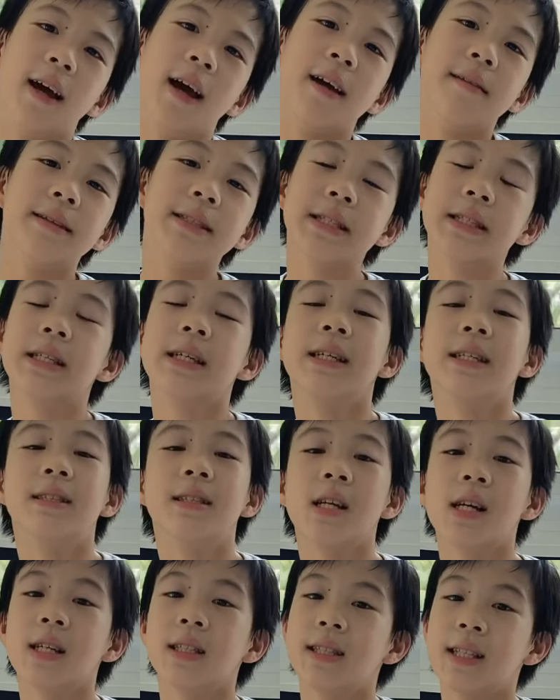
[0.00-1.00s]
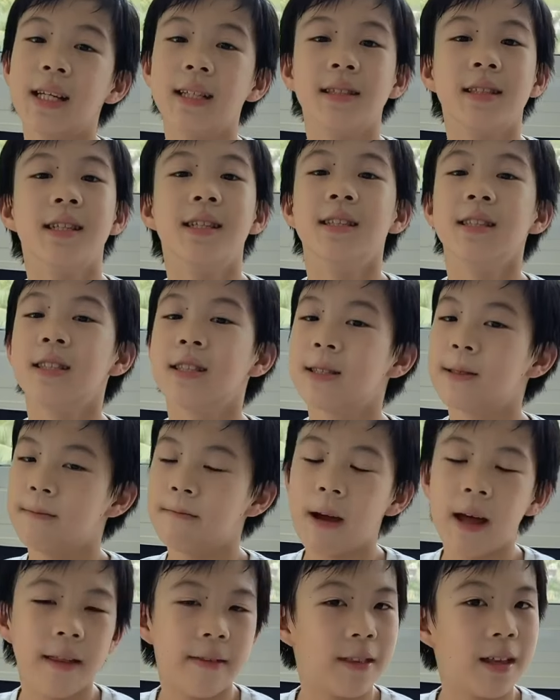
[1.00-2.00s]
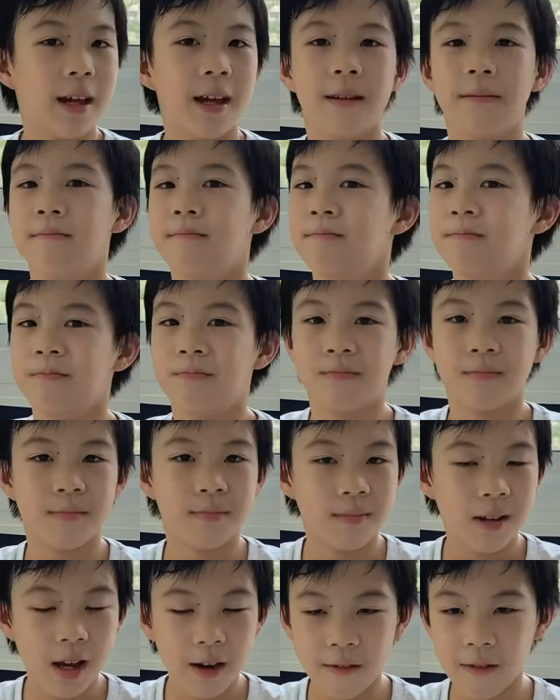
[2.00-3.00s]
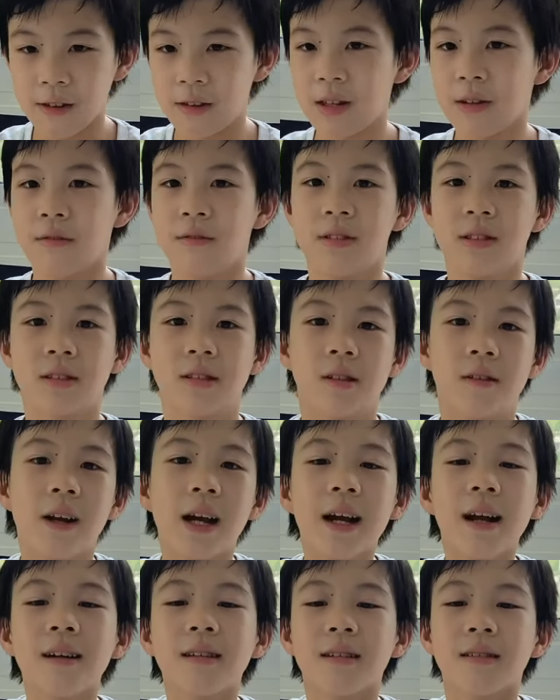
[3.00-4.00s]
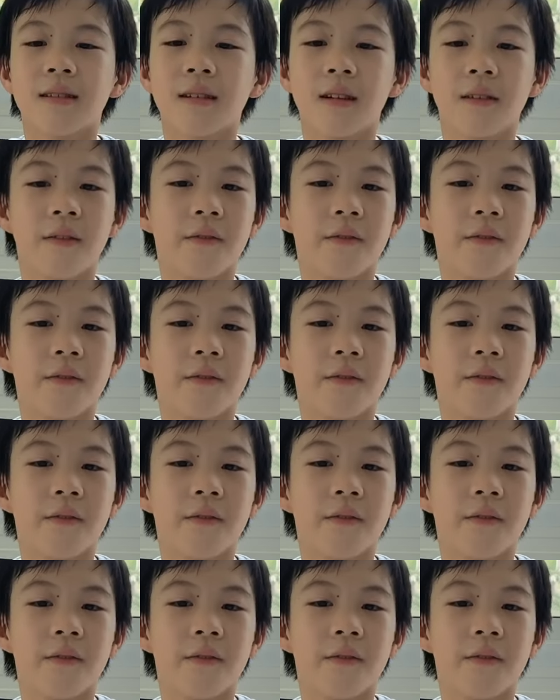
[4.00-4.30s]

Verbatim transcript: And Miss Lee took attendance, and then everything was correct